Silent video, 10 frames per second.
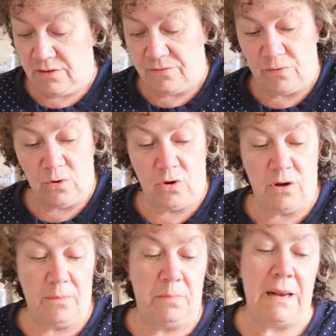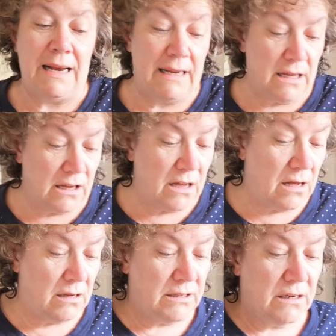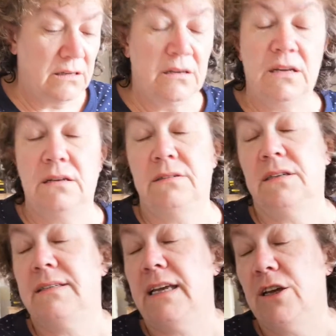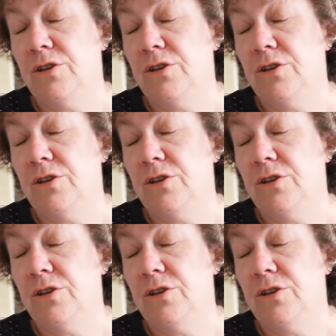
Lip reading: for planning a garden, as I say,